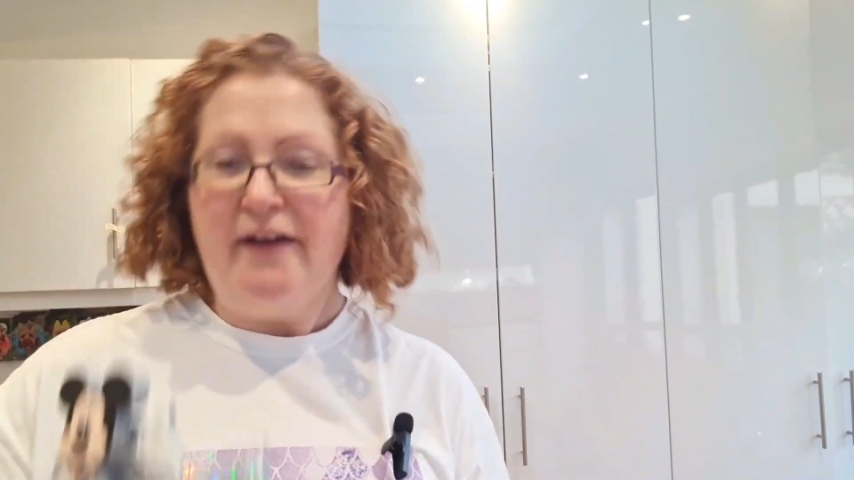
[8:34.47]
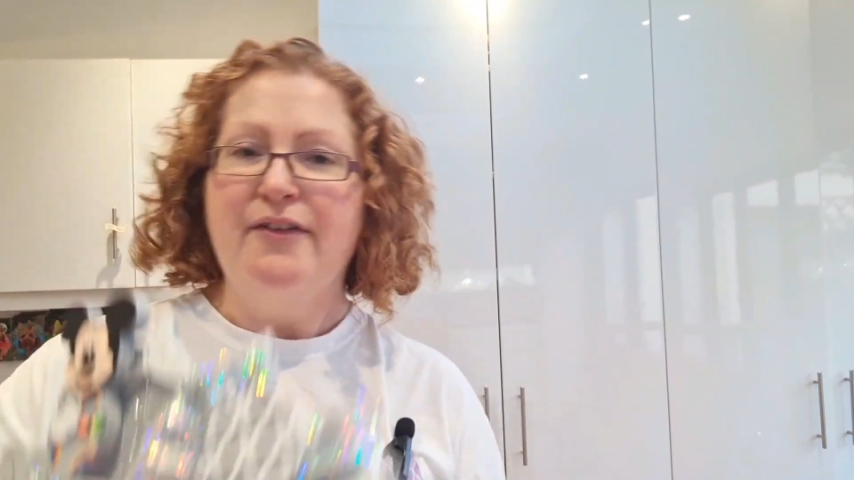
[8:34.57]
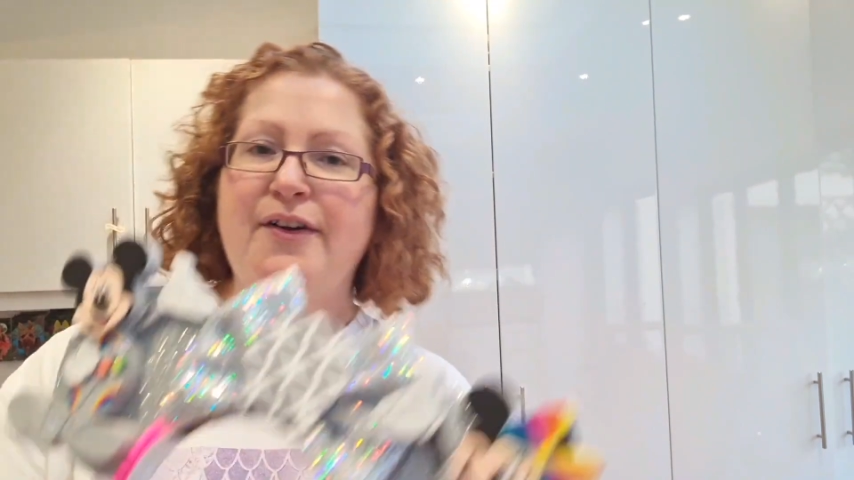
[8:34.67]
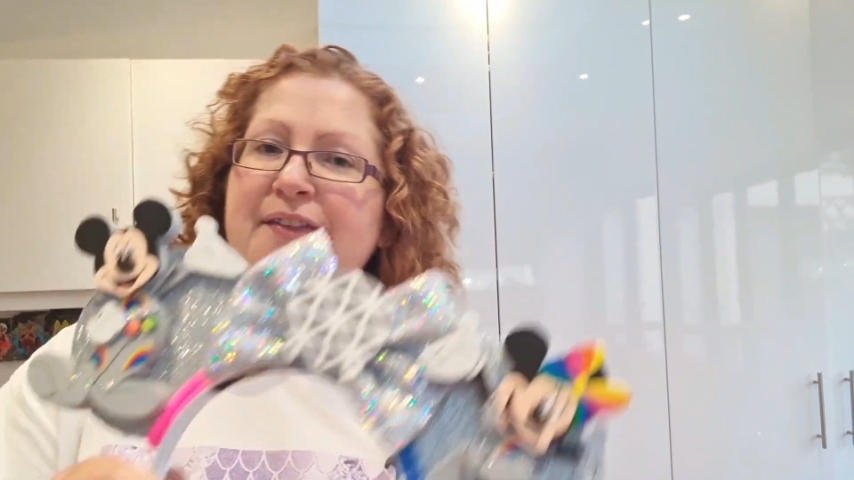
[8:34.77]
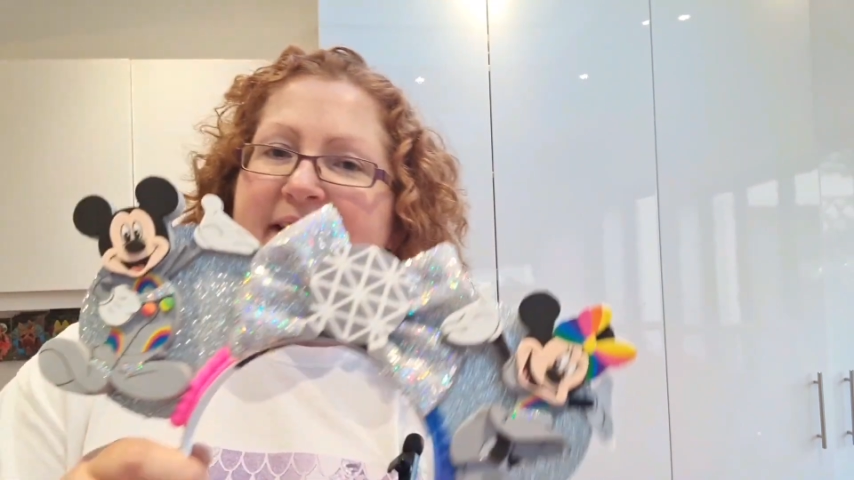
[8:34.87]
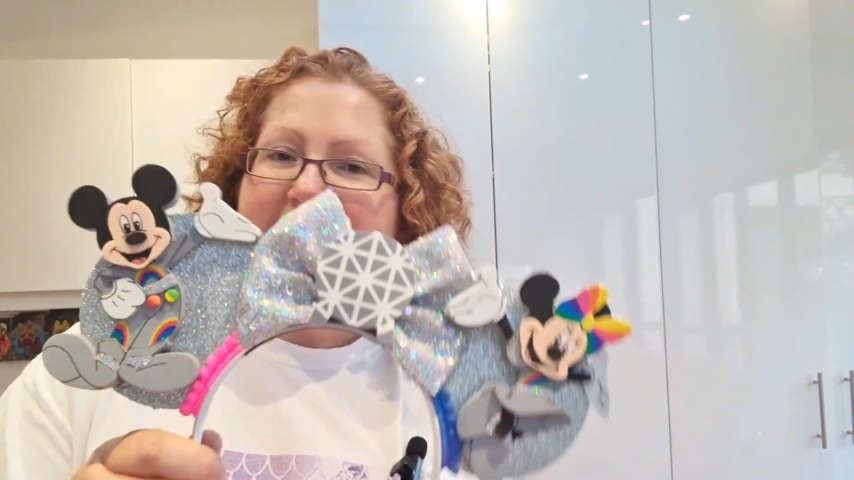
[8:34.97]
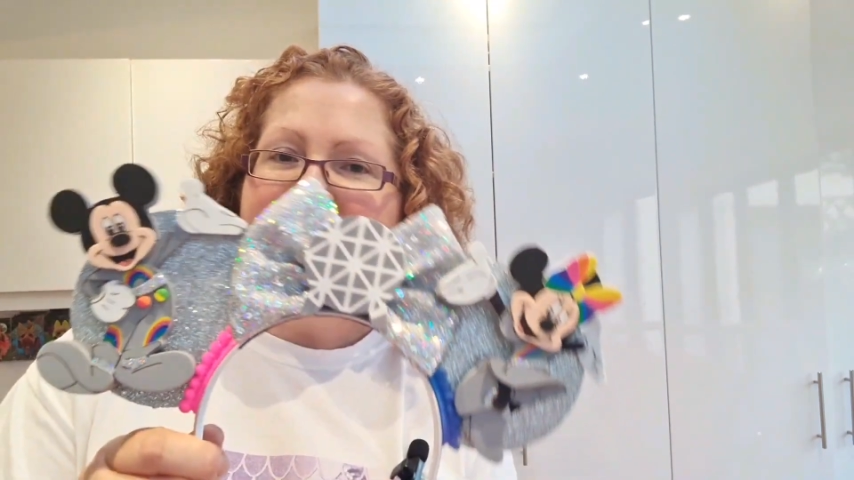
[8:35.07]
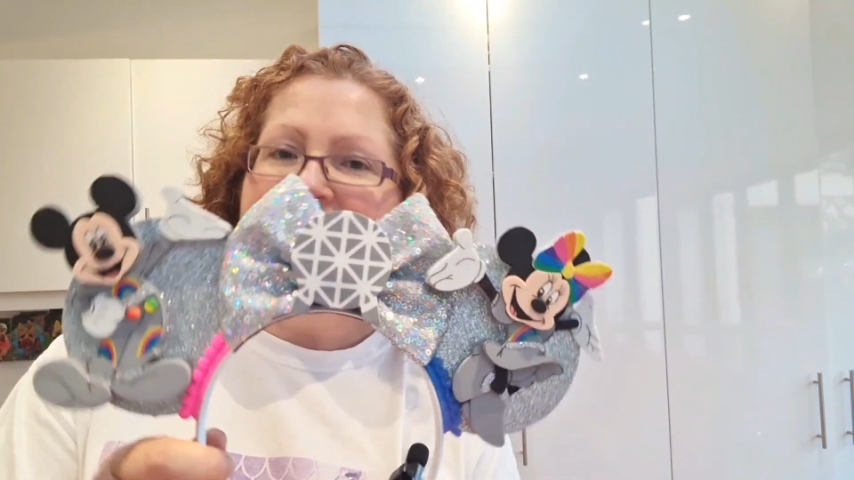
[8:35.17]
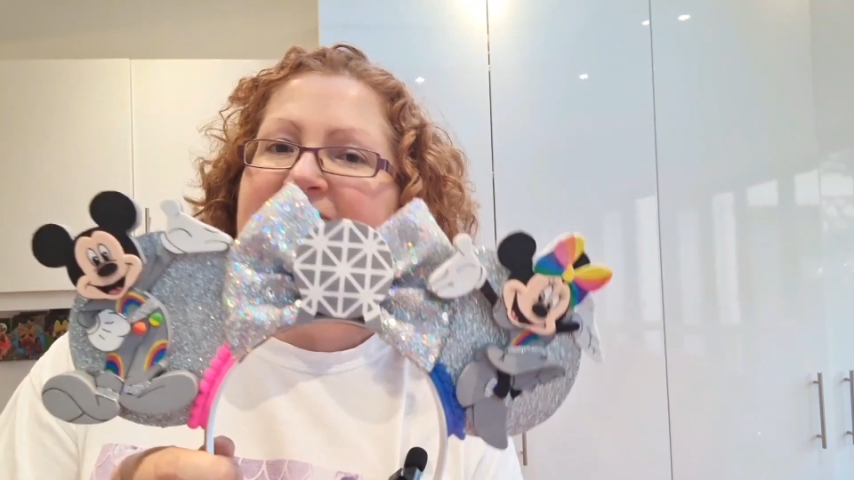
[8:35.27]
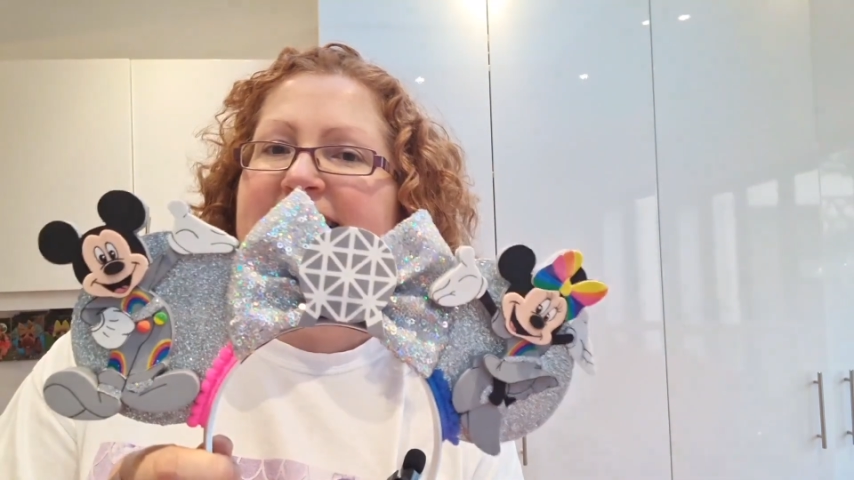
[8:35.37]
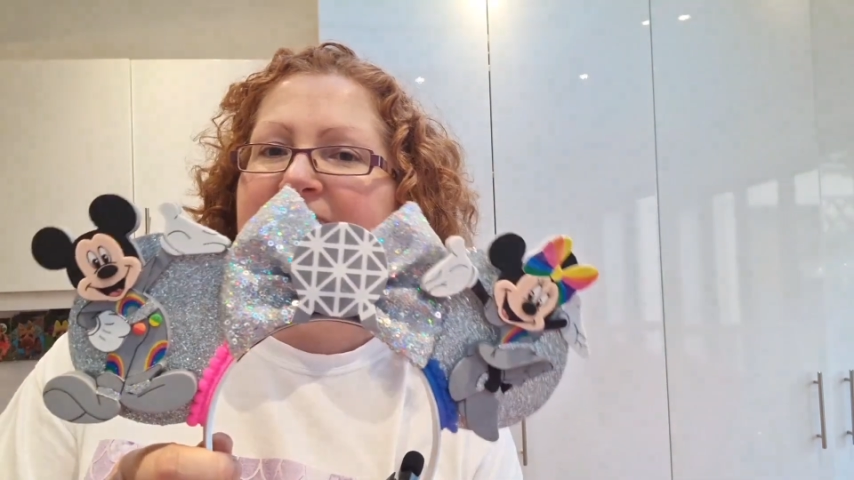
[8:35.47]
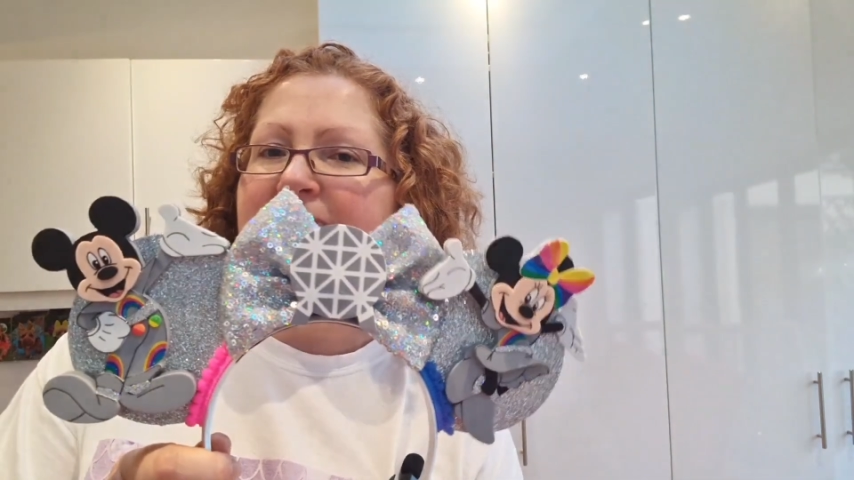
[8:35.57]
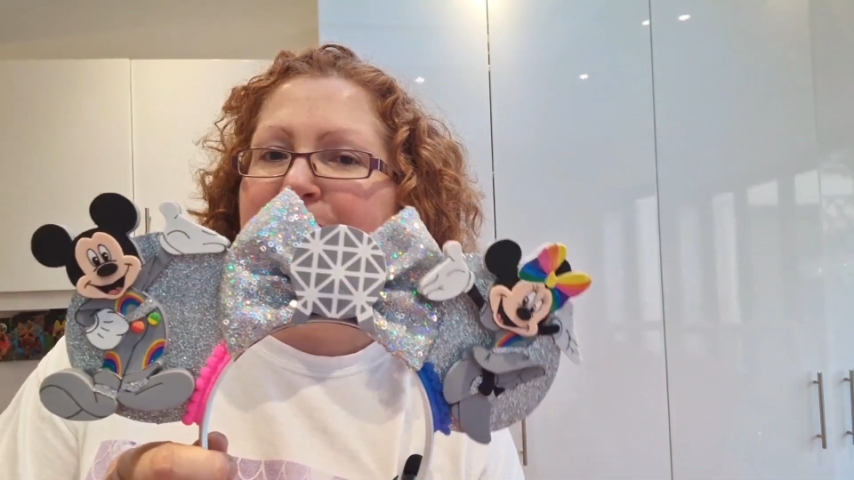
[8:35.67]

I've got these